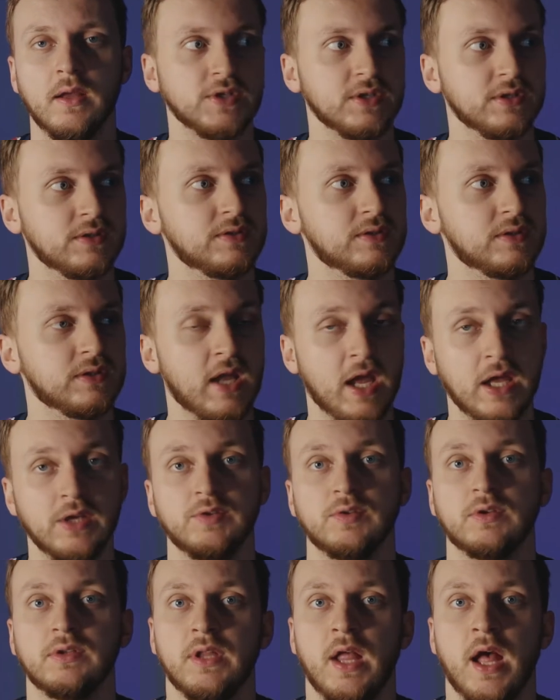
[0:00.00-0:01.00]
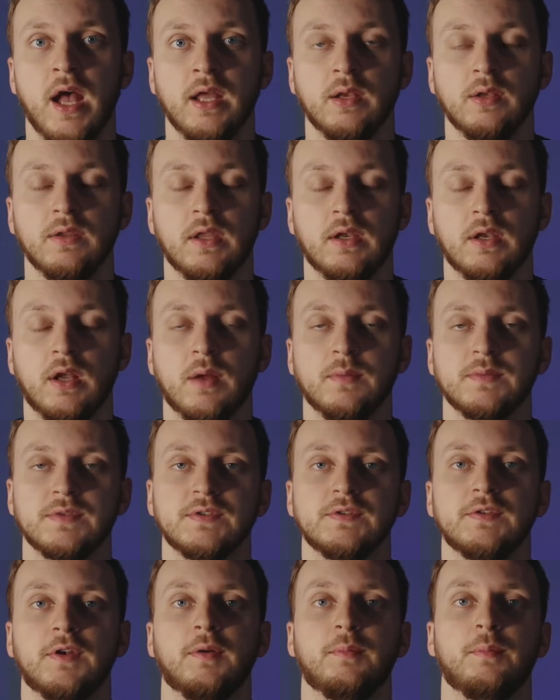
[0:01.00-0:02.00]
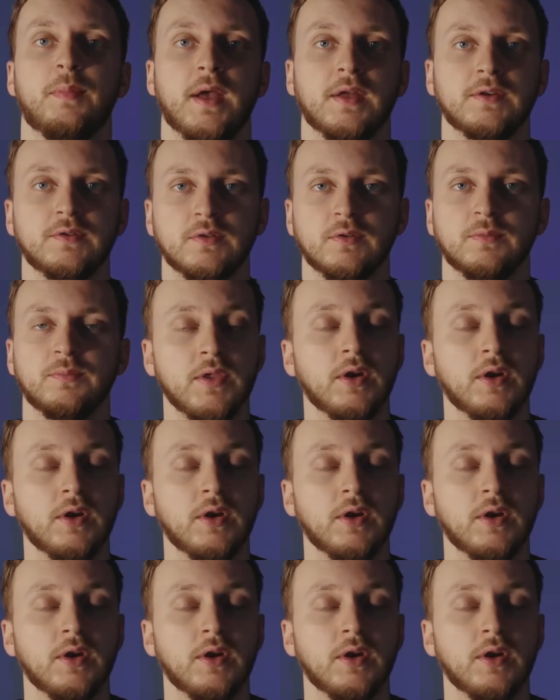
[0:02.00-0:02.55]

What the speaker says: just the natural light that comes into your bedroom,